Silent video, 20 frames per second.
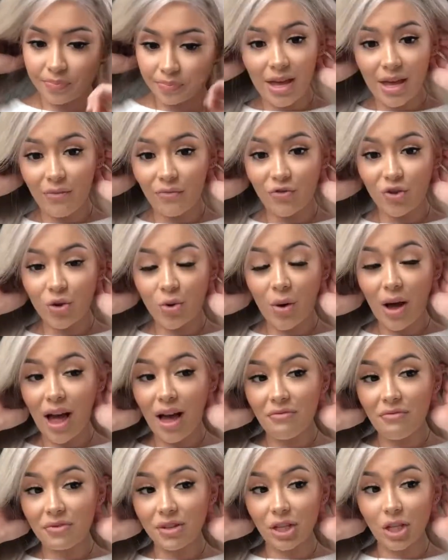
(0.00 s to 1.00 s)
If you
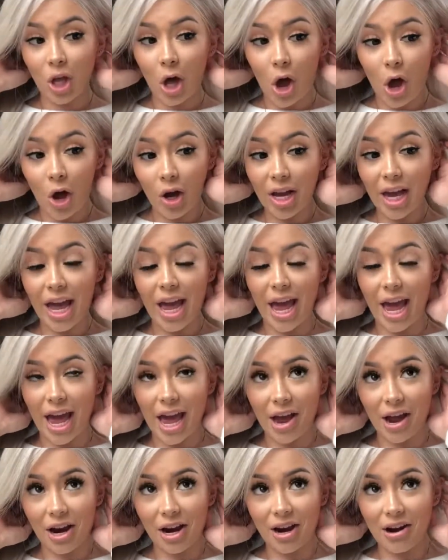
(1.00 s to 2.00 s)
have long
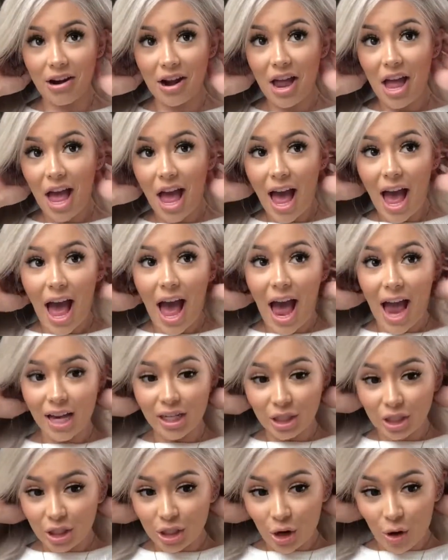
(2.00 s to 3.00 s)
hair, I
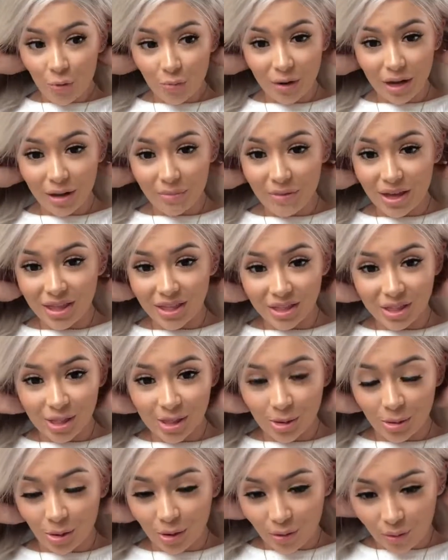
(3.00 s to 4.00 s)
don't recommend this
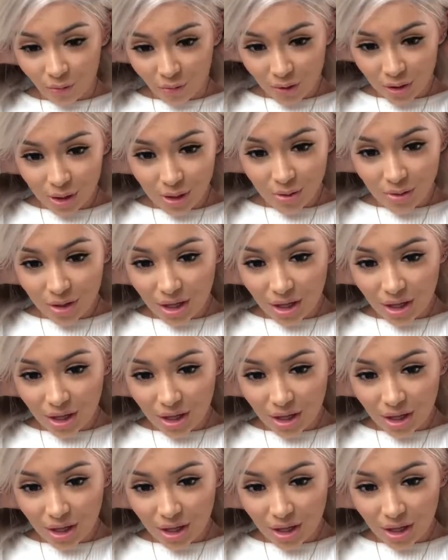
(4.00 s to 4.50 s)
tutorial for you.